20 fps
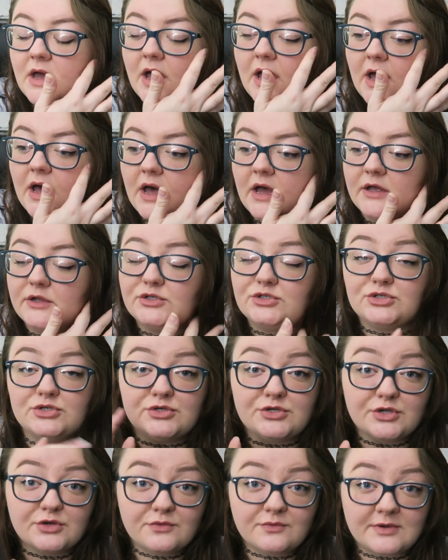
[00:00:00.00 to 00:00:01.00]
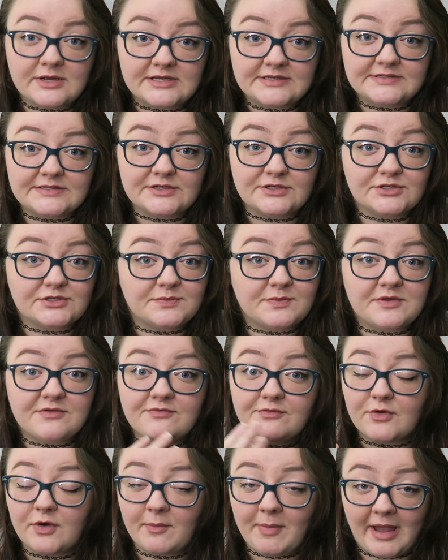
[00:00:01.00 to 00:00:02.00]
do your research
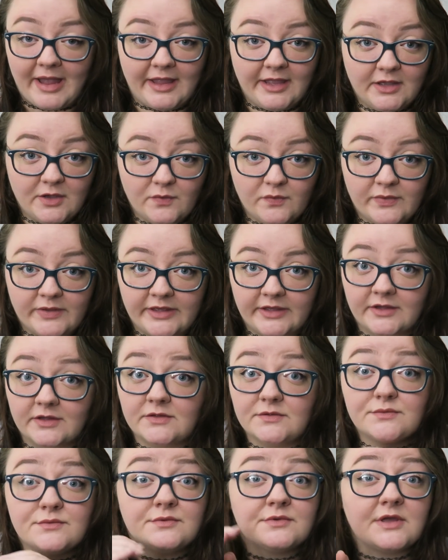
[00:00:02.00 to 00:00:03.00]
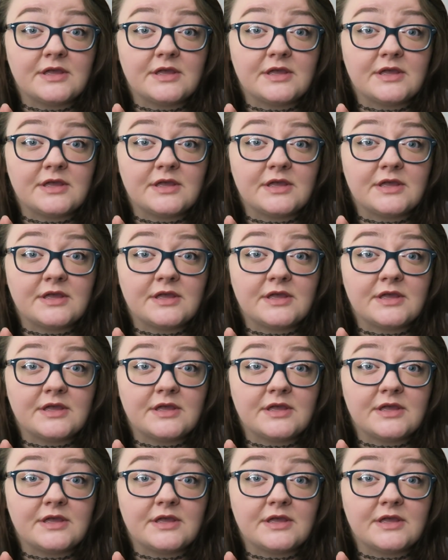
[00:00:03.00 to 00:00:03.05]
before buying a wheel.